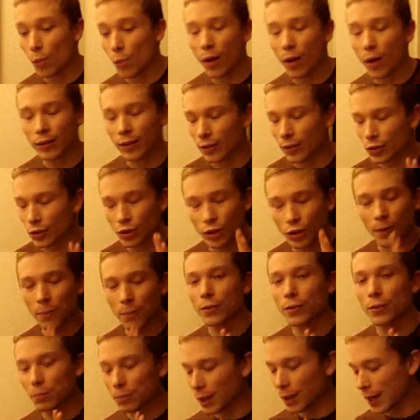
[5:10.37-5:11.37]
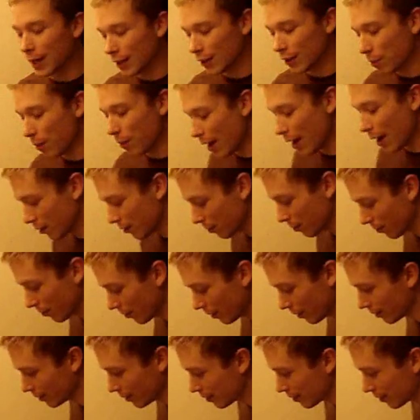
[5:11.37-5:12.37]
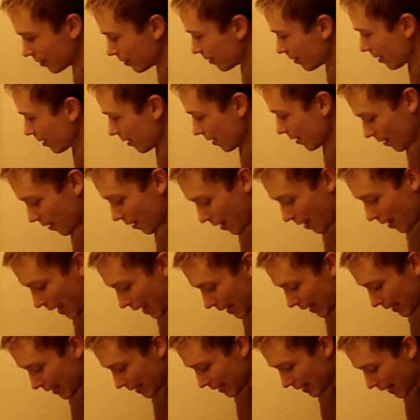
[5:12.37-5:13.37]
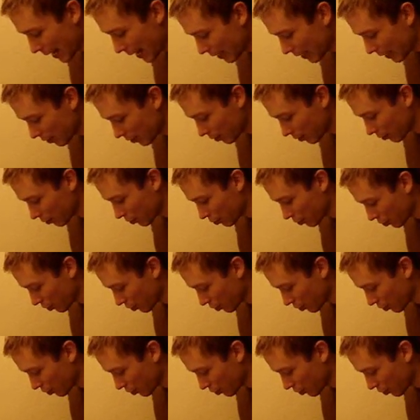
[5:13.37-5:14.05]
You want the sharpest blade as possible. And this is a nice little